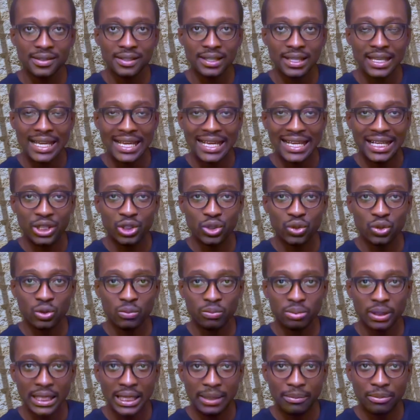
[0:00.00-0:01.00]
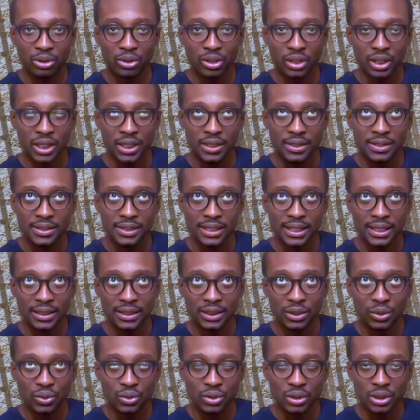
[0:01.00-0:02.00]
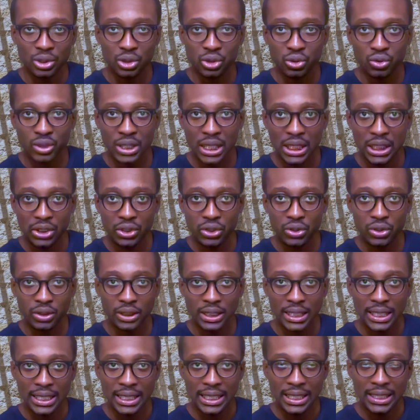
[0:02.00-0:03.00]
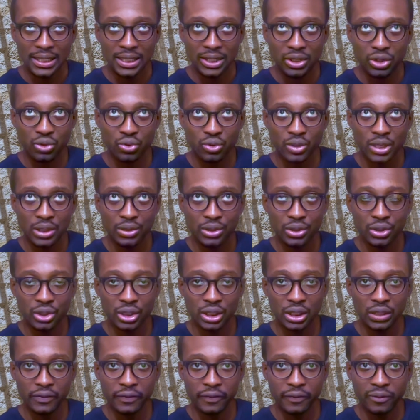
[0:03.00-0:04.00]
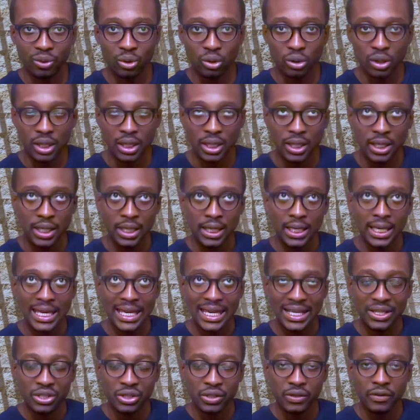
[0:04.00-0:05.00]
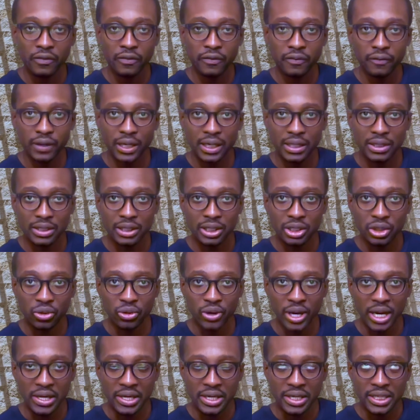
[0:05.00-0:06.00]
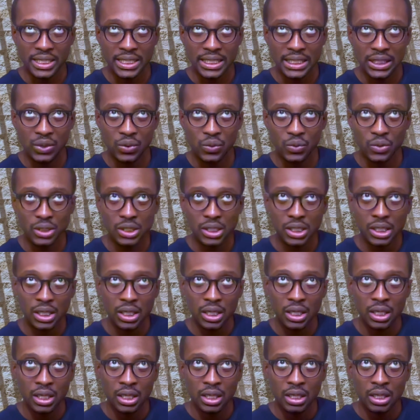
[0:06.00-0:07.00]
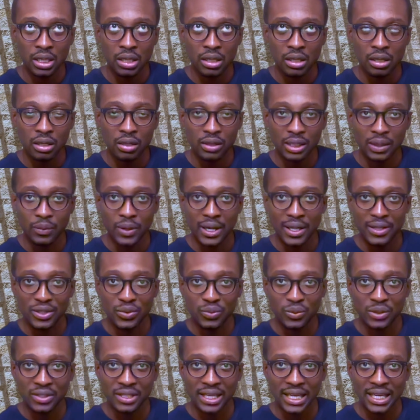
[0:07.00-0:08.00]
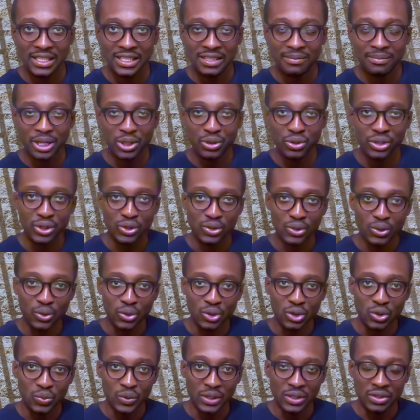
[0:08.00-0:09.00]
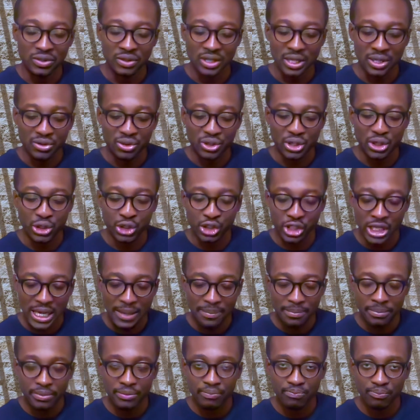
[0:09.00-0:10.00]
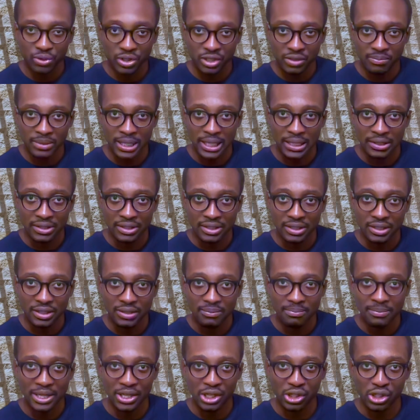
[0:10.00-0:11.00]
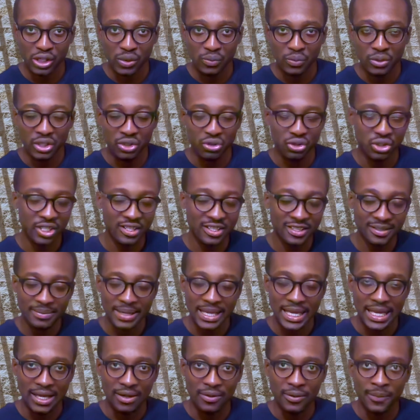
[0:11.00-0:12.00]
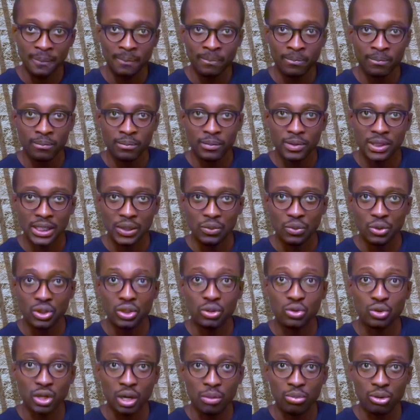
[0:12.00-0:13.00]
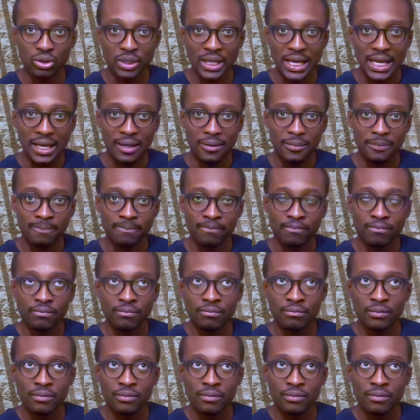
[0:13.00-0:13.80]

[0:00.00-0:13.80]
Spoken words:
is the actual playbook, signals, structure, and strategy for hedge fund grade deals. The ones with asymmetry so sweet that a sharp, smart manager wouldn't just smile, they would double down.